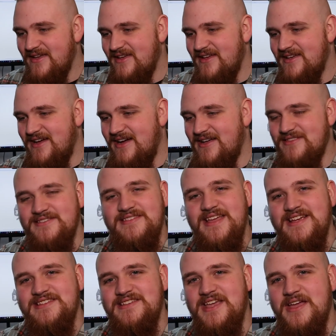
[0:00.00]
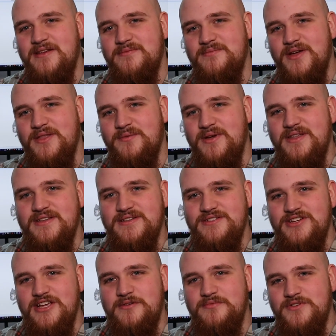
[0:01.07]
Thanks again, by the way, to
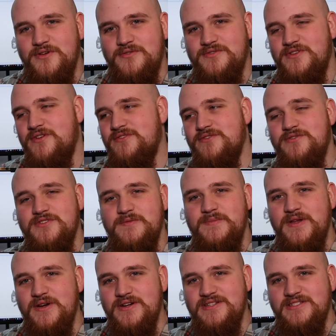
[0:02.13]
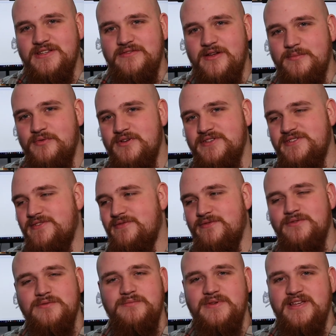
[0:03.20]
Jacob Jones, also known as Pyrrhus of Epirus,
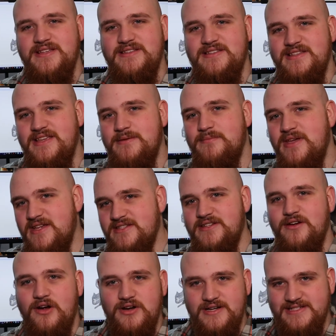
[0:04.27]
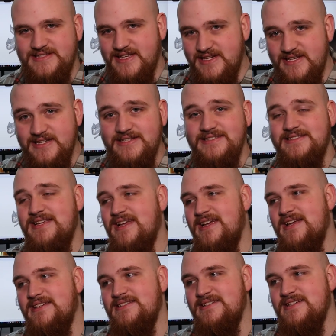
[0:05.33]
for being the amazing artist that he is,
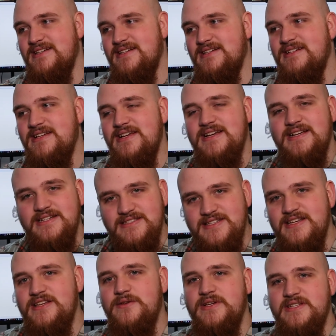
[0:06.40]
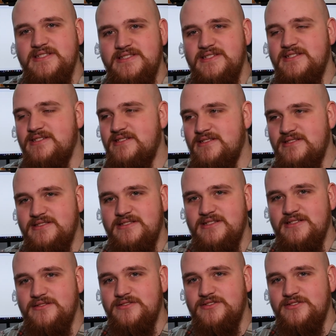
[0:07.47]
and continuing to